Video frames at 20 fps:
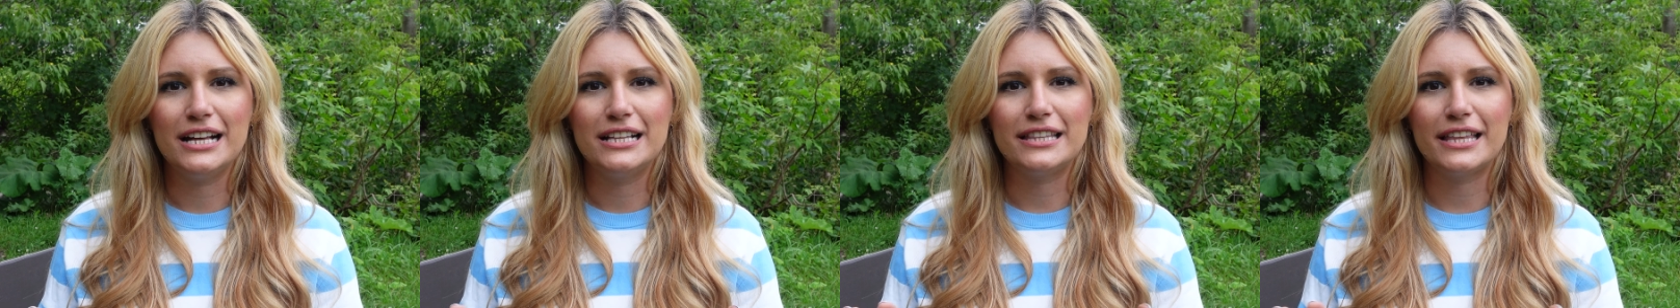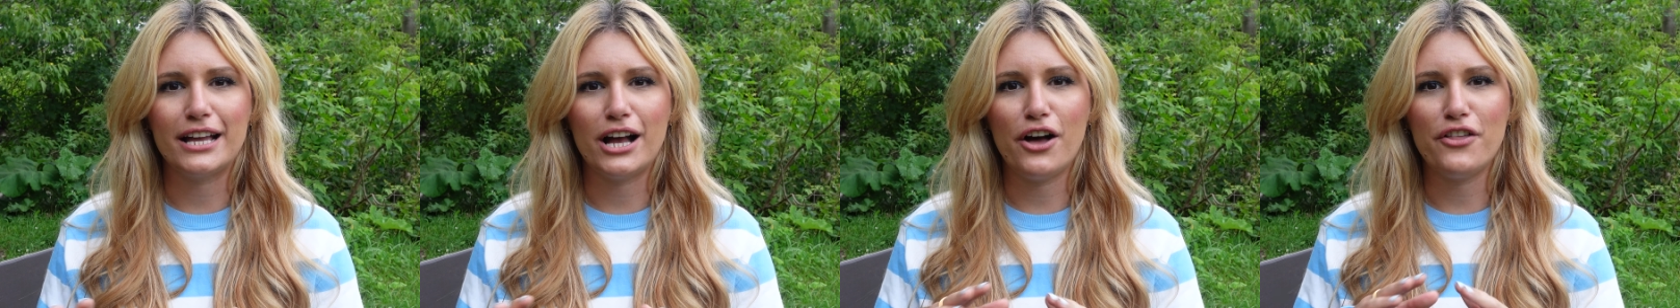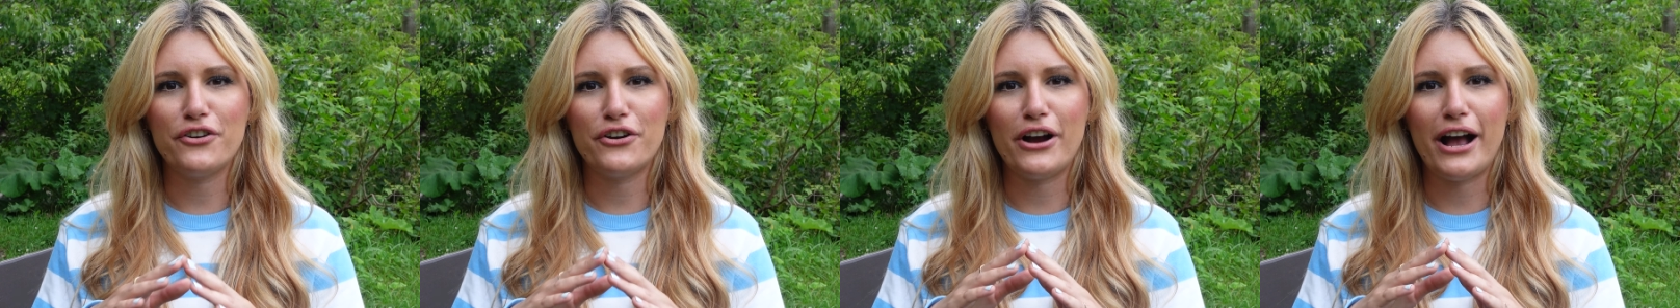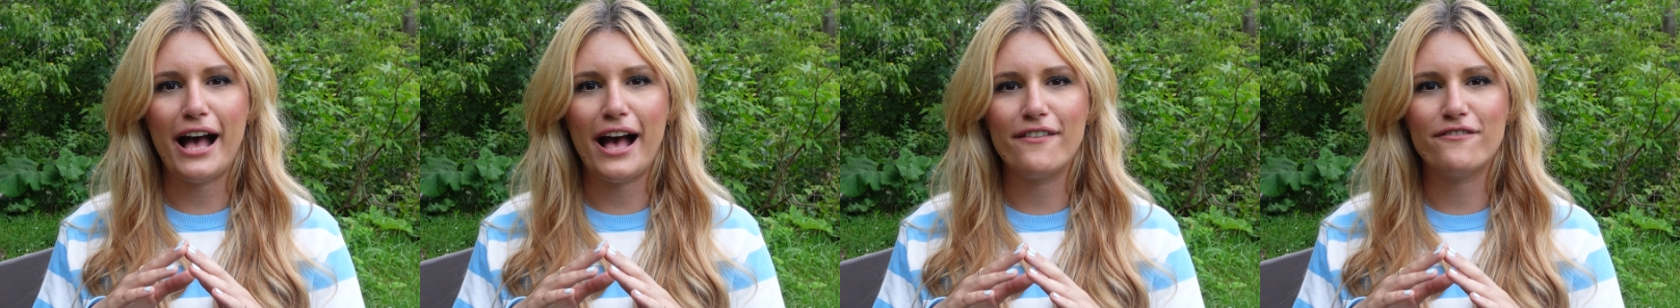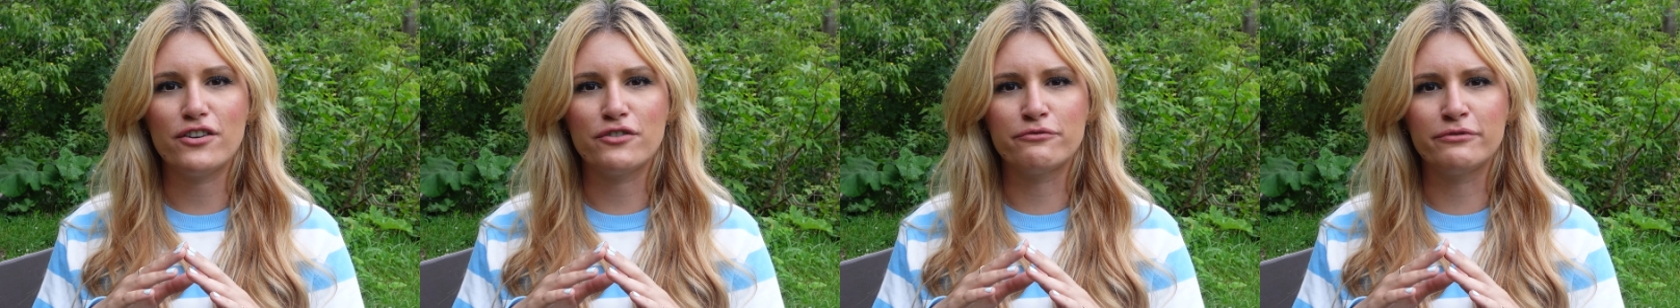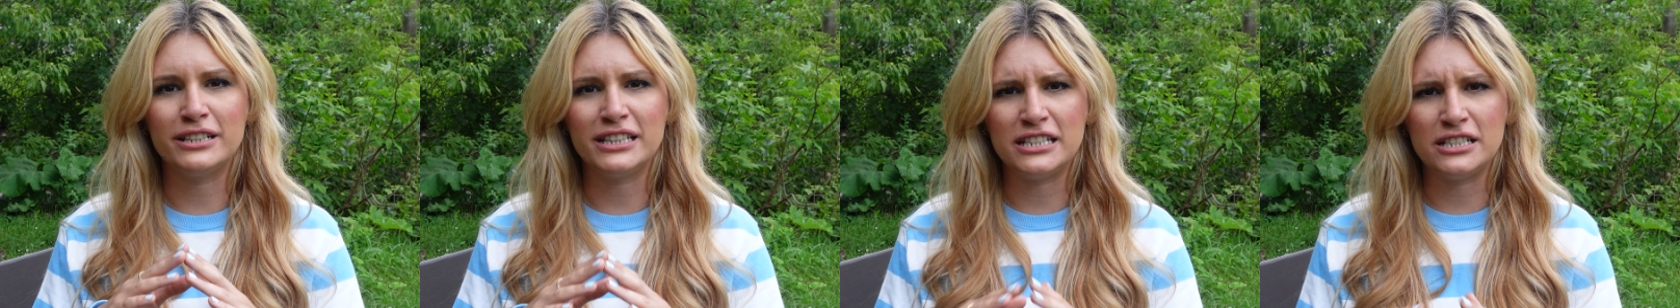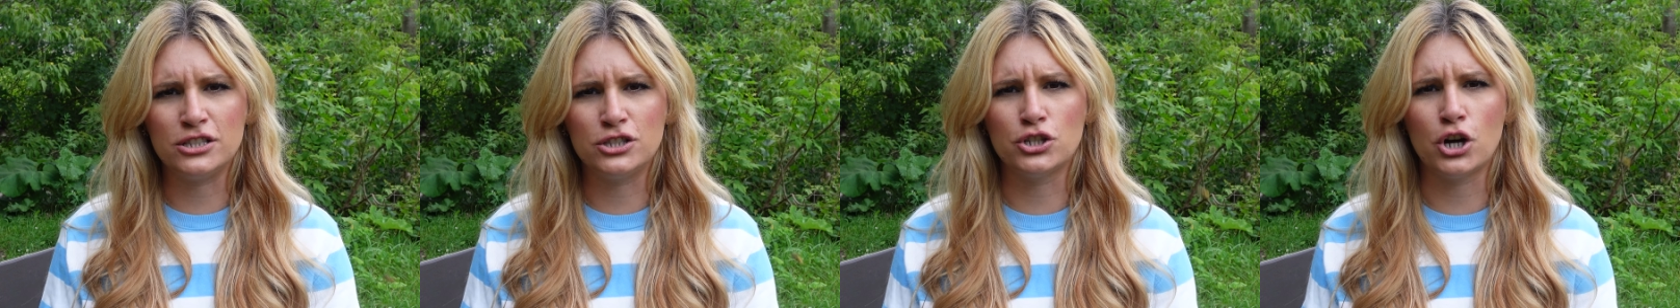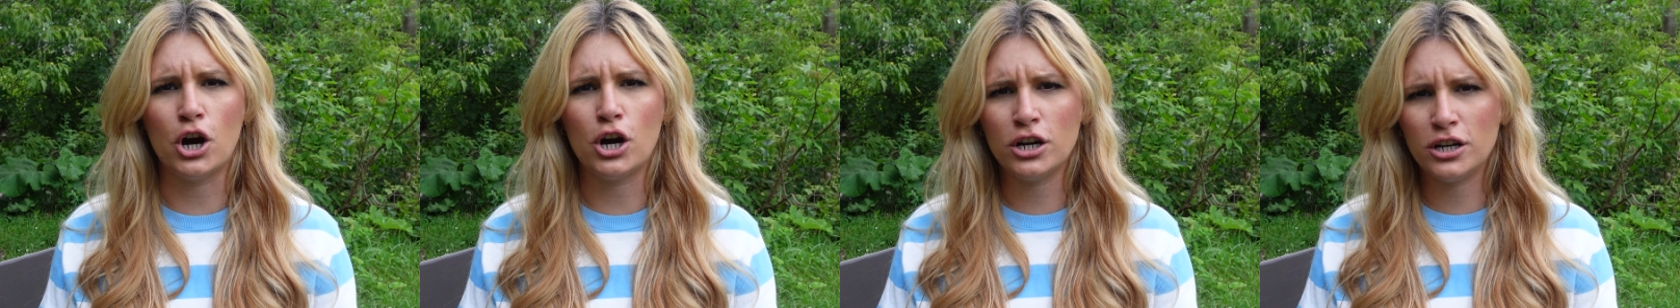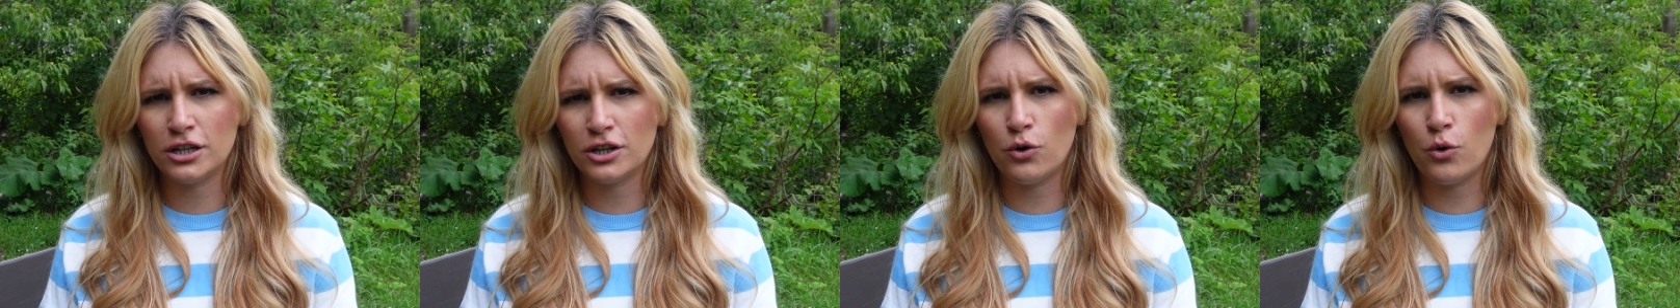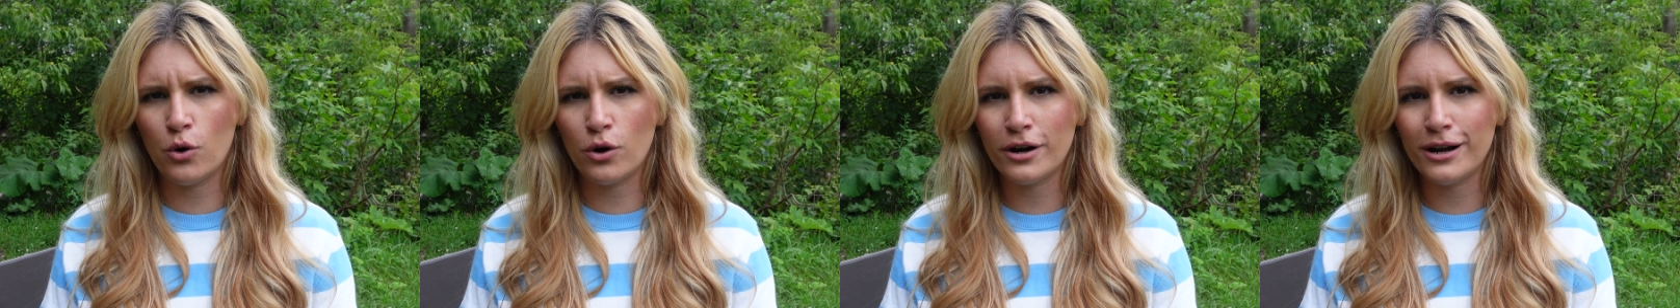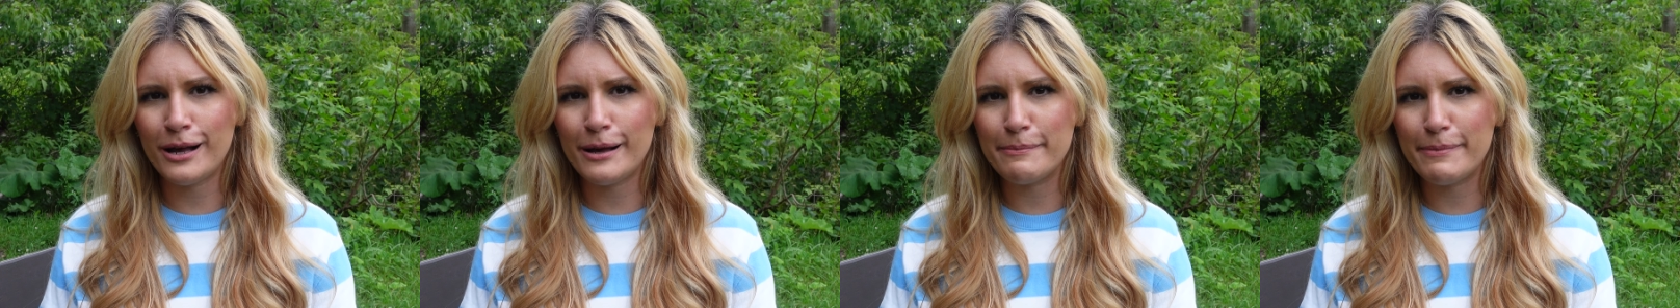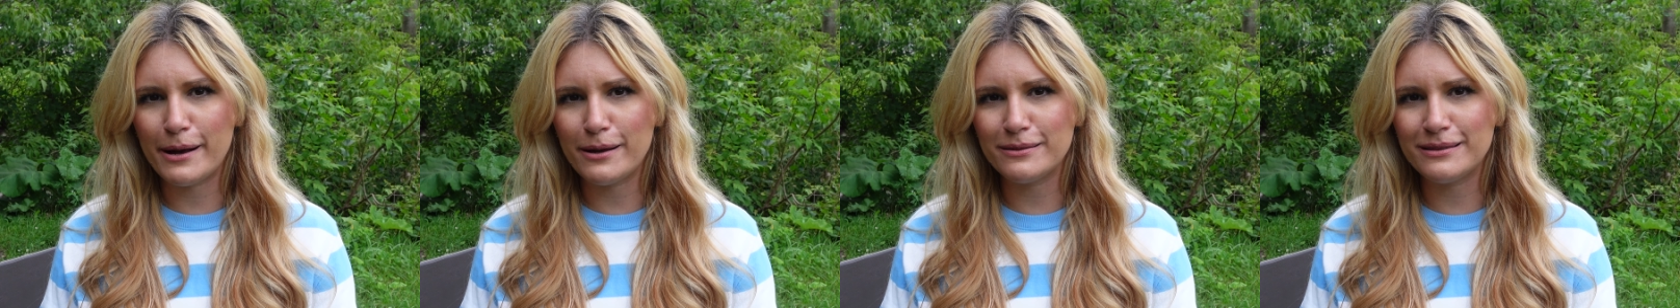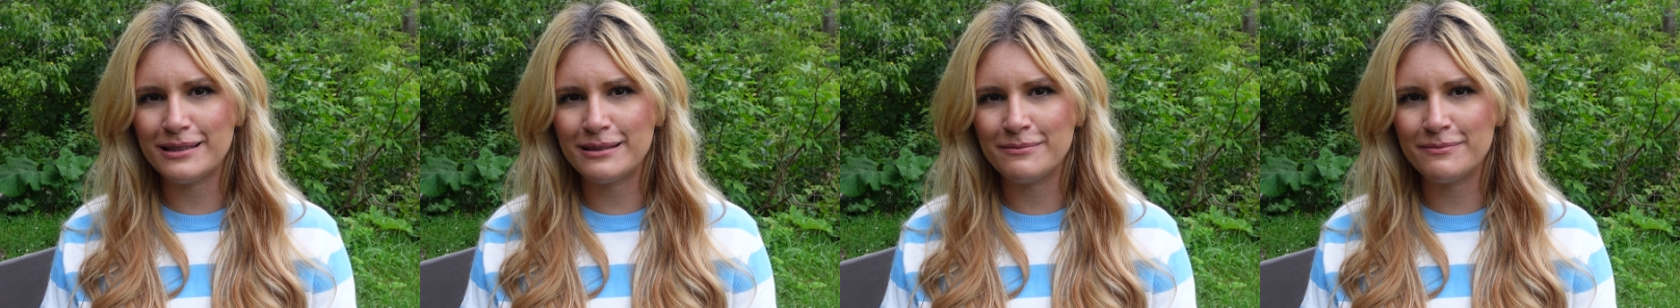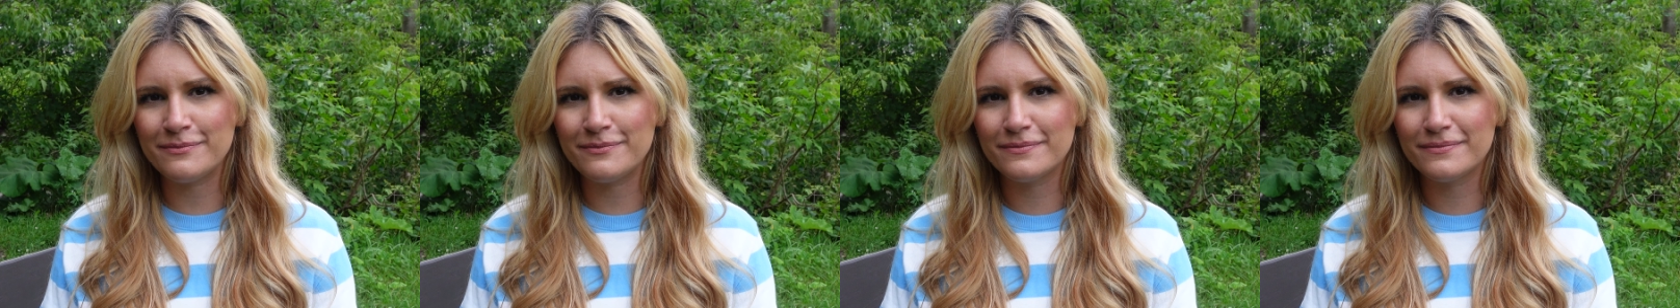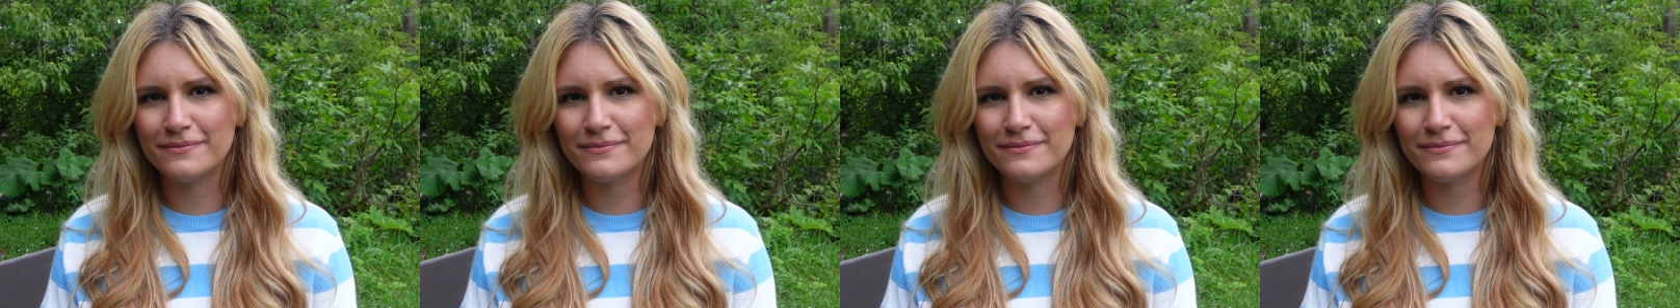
they either have a really dark aura about them